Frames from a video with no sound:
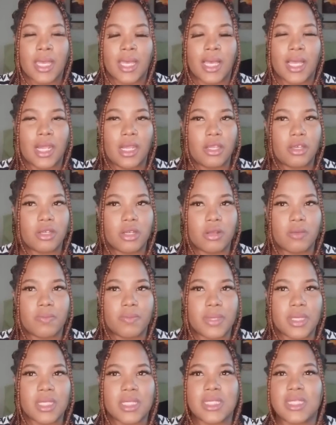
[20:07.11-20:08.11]
a little
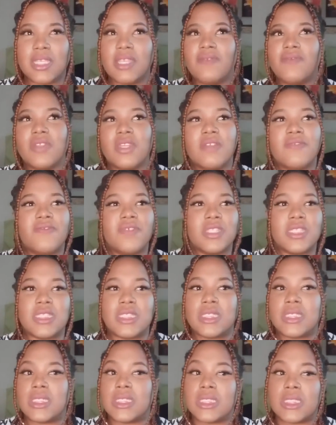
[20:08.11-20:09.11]
bit, even if it's
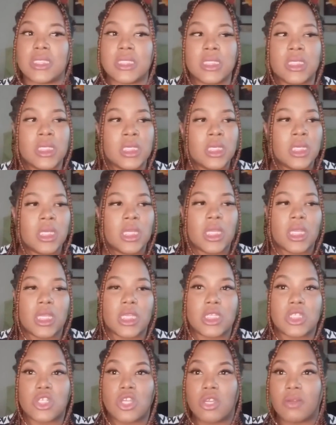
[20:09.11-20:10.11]
just
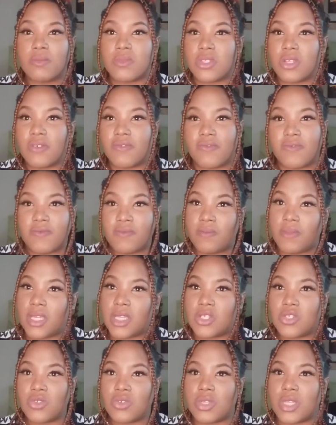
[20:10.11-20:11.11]
in terms of make
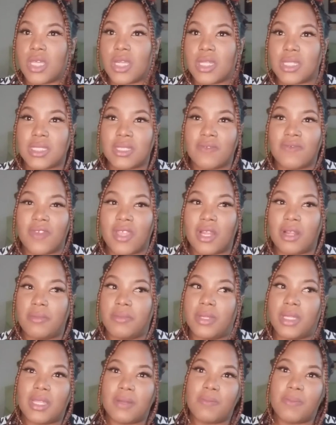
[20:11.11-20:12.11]
sure that it's
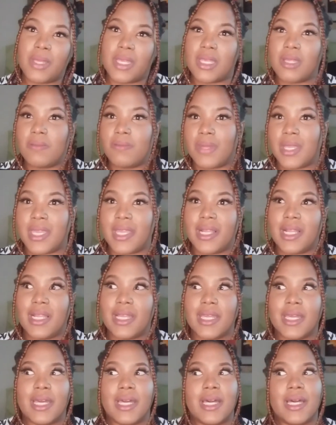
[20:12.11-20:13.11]
available at Pick and Pay
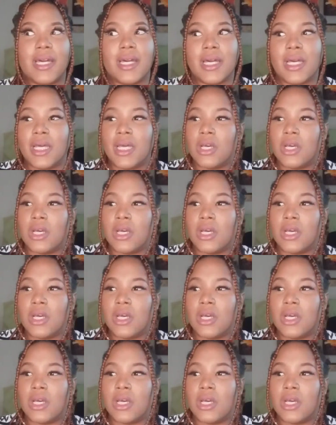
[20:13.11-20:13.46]
Liquor